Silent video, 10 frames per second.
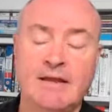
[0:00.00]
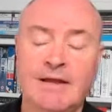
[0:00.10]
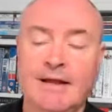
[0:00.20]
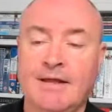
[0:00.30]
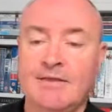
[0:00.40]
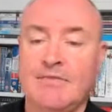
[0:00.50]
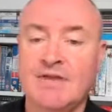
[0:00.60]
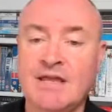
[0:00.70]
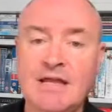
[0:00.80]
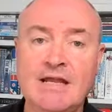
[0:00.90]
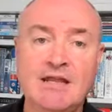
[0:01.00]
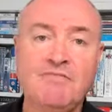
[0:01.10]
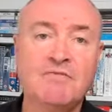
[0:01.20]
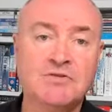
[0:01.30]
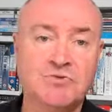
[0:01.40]
And the key
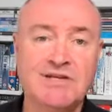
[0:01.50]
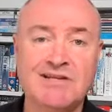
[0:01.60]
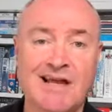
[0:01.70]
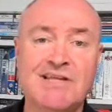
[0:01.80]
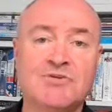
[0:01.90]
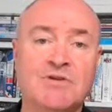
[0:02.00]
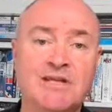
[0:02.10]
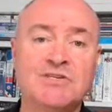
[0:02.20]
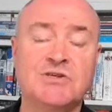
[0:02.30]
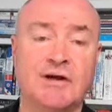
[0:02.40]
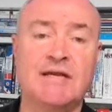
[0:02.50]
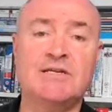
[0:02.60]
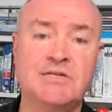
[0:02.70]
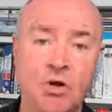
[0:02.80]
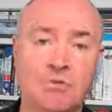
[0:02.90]
difference between data and insight
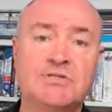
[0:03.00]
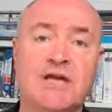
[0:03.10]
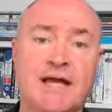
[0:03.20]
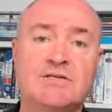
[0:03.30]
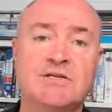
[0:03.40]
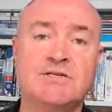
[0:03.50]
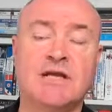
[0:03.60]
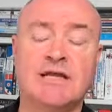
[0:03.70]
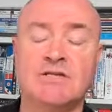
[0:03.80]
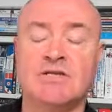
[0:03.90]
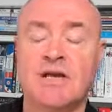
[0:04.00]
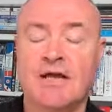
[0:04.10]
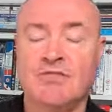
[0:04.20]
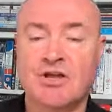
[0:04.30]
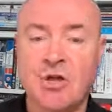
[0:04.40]
is context, isn't it? It's
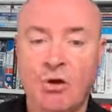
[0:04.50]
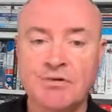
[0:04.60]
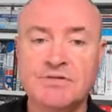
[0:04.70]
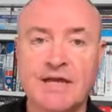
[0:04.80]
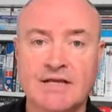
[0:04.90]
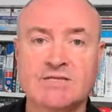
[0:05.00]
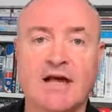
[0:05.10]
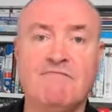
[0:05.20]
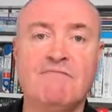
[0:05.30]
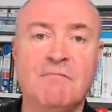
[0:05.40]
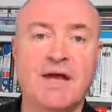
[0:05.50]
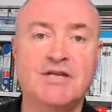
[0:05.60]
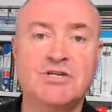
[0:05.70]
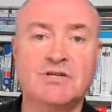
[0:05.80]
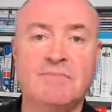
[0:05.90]
the context that
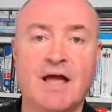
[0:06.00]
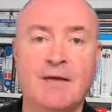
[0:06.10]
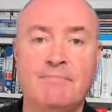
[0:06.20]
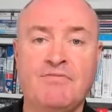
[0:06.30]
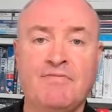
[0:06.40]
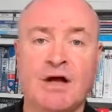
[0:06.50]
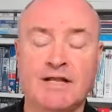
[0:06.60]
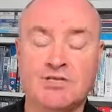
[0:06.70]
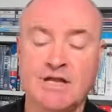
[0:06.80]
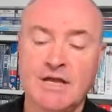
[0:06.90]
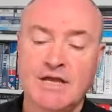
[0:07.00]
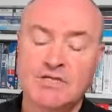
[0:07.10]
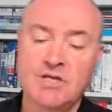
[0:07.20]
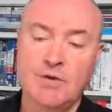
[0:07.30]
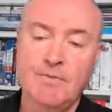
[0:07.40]
information provides.
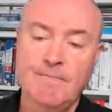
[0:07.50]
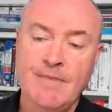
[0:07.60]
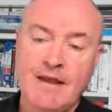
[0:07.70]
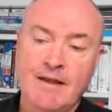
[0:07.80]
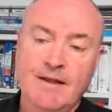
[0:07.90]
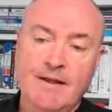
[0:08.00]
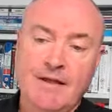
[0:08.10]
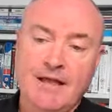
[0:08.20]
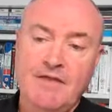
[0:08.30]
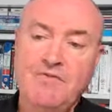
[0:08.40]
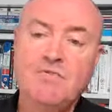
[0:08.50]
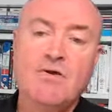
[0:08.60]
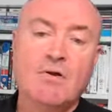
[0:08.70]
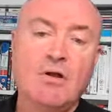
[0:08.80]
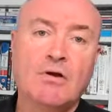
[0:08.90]
So if you've
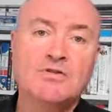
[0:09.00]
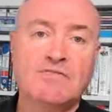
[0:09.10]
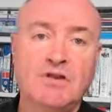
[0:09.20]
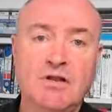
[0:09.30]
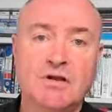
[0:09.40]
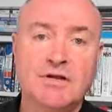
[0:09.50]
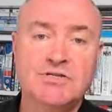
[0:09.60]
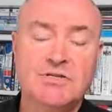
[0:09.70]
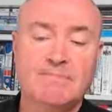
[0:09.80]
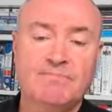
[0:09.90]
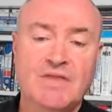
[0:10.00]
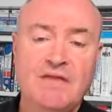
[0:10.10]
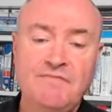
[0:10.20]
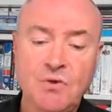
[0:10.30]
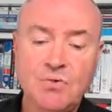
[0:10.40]
got lots of alerts,
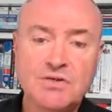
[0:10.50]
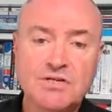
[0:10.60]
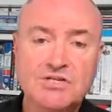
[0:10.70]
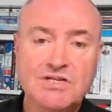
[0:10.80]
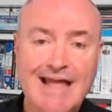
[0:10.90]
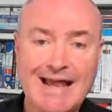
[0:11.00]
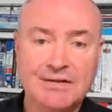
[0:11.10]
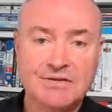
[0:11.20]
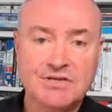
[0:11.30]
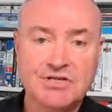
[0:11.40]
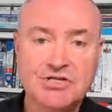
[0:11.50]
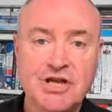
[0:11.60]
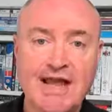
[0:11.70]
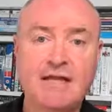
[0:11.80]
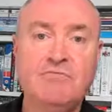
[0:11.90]
if you understand the
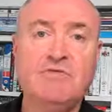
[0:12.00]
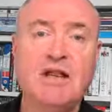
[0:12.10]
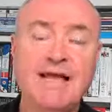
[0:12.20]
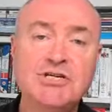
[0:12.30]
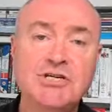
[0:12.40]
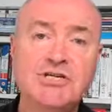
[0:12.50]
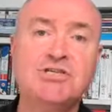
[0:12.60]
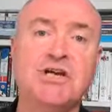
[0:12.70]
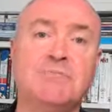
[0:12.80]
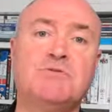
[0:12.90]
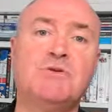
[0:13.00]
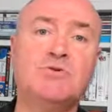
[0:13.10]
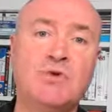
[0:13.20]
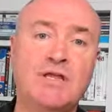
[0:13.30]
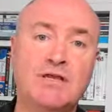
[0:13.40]
chain of relationships
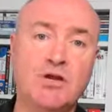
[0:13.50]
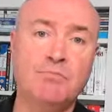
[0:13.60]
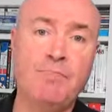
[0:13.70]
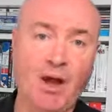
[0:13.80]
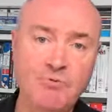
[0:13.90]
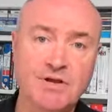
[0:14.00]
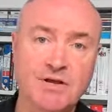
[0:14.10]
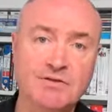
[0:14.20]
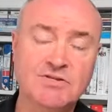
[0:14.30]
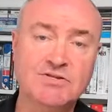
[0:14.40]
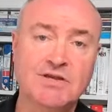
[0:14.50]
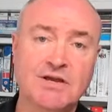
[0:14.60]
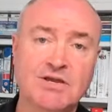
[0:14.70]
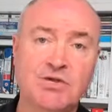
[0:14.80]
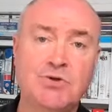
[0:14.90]
between the components,
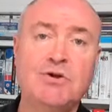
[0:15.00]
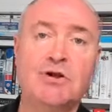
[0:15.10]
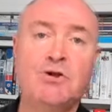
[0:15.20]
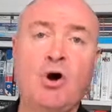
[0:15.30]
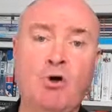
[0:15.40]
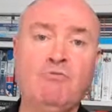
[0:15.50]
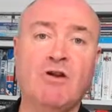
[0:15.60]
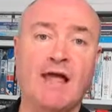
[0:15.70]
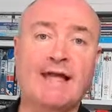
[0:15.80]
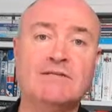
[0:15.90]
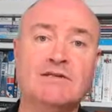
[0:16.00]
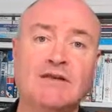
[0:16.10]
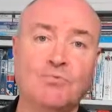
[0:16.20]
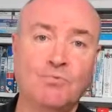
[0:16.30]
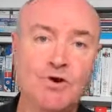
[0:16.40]
you can correlate
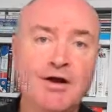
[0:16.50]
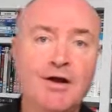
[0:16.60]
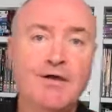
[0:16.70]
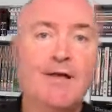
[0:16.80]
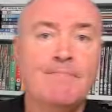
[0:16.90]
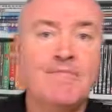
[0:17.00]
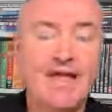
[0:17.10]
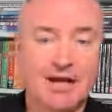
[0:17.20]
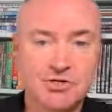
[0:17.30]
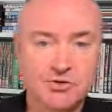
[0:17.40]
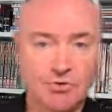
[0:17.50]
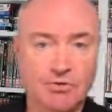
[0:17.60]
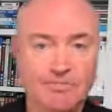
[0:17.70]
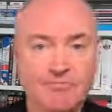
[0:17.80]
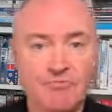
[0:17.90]
where the
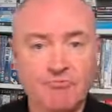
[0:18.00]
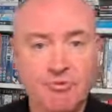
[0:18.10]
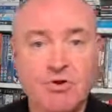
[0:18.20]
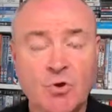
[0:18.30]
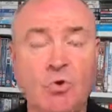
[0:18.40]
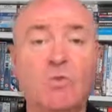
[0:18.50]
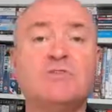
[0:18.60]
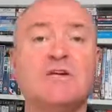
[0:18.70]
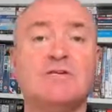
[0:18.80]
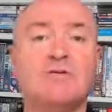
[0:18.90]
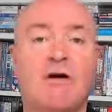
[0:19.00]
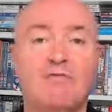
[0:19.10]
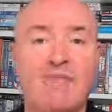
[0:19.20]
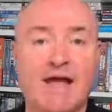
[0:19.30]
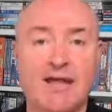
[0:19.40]
actual root causes
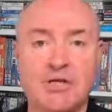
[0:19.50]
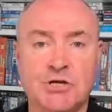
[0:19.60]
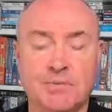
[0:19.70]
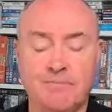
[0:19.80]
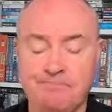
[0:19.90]
of that issue.